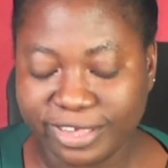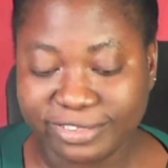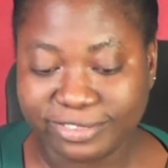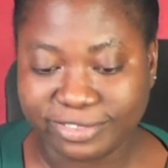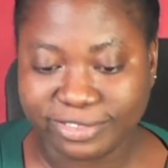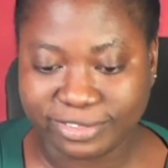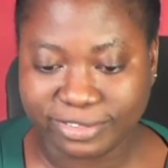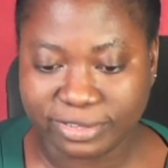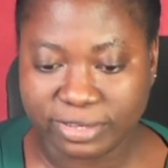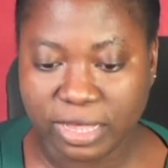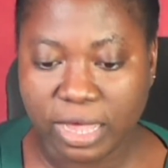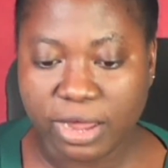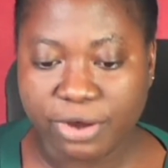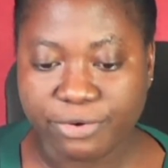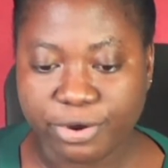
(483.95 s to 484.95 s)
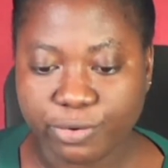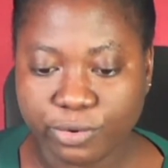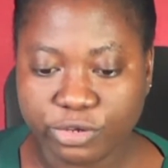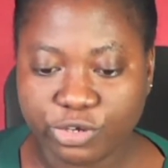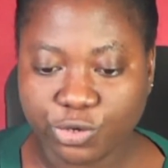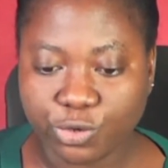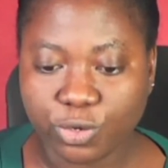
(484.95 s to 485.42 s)
the NCC
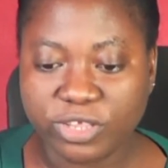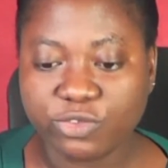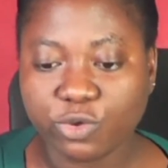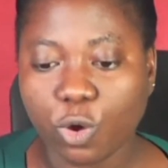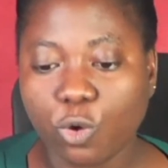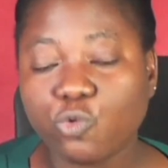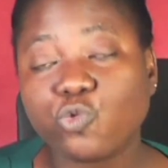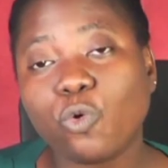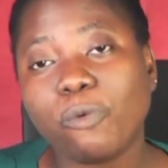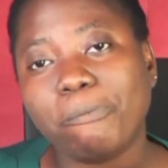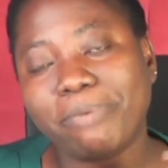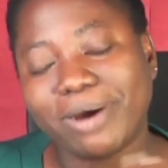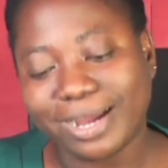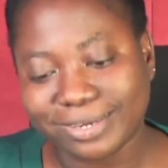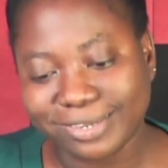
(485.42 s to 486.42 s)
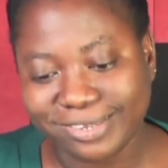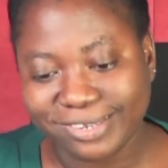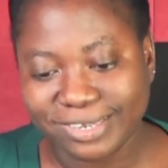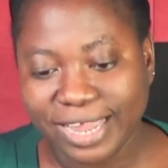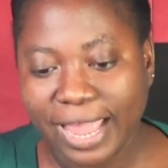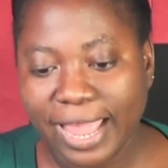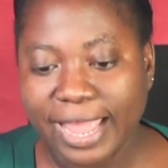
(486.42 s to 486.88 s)
regulation is also
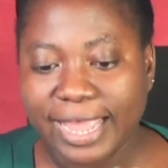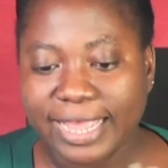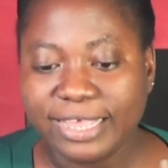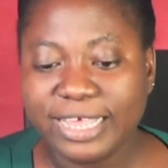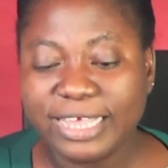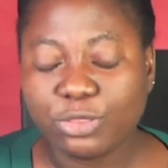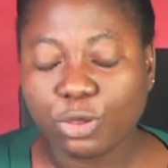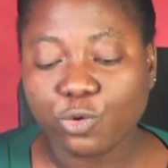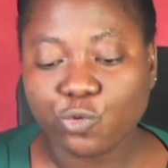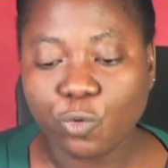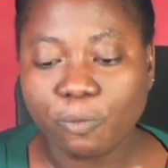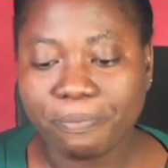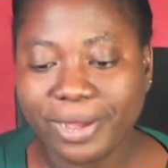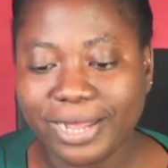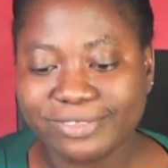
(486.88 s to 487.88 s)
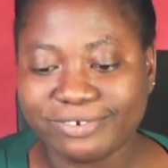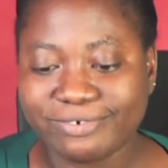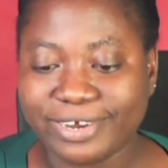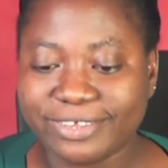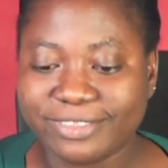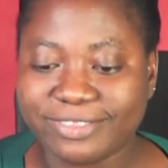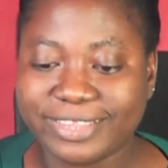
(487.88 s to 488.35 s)
backed. It also backed the
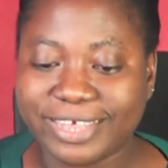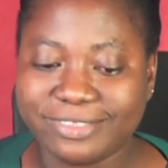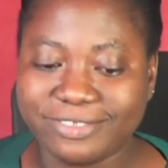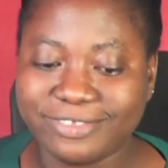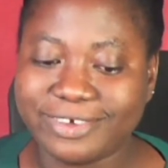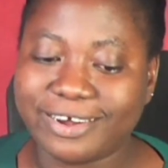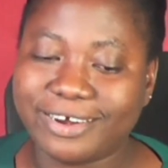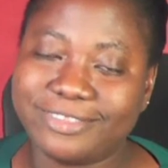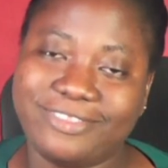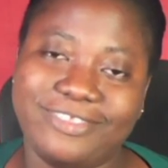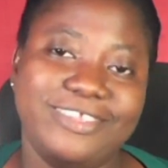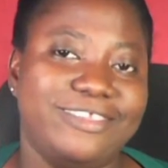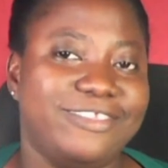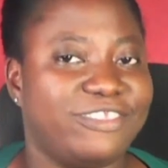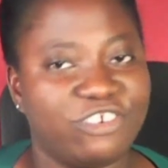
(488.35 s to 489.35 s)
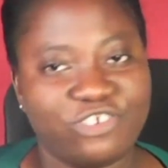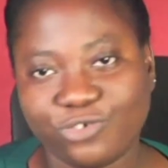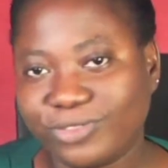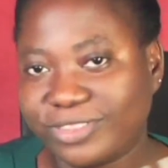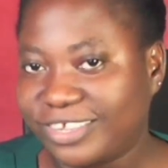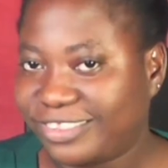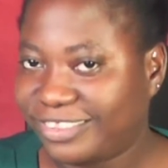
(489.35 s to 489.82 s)
right that is guaranteed in
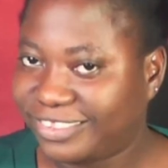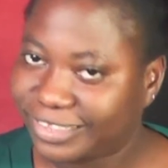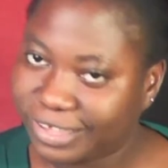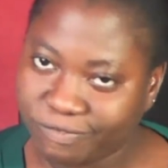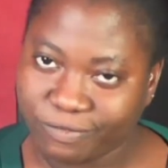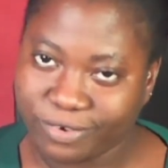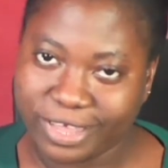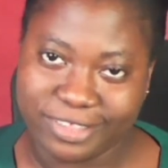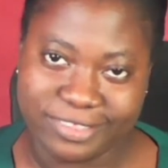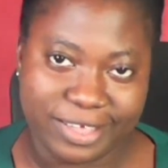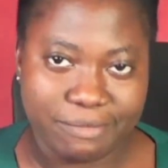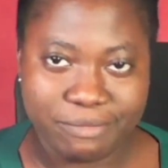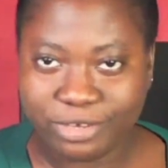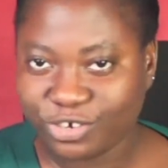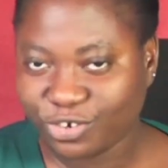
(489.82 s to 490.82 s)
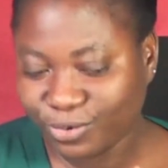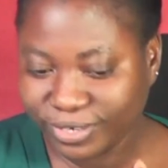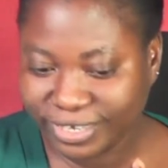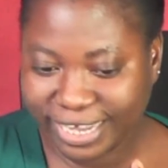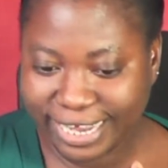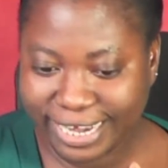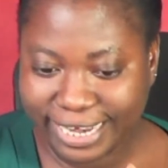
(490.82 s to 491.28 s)
Section 37, as I
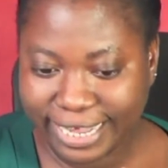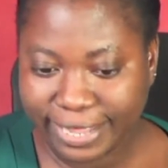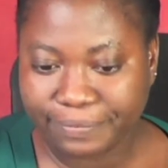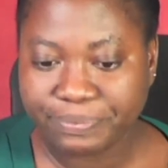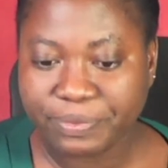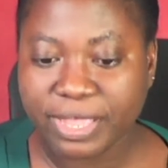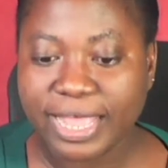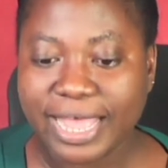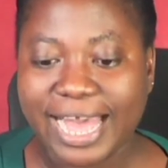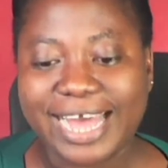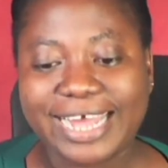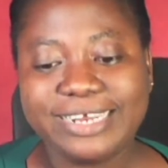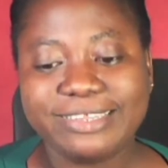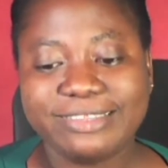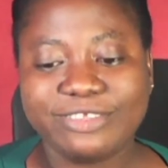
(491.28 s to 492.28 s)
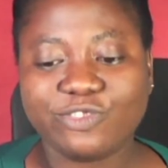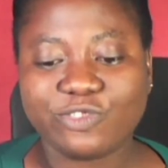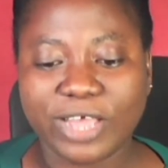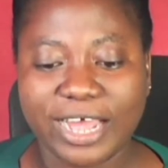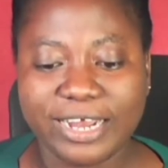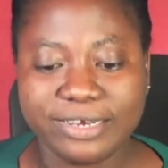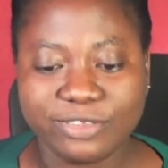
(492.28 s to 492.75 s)
mentioned earlier,
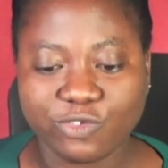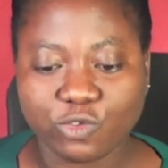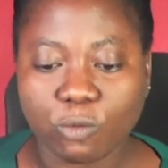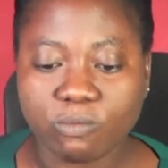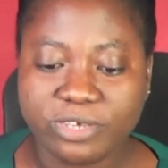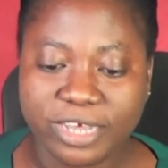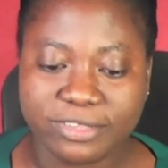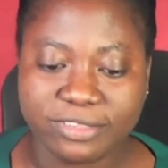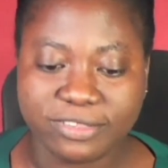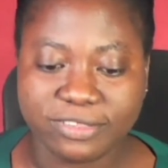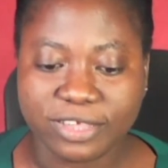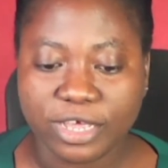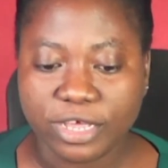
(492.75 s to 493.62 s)
and subject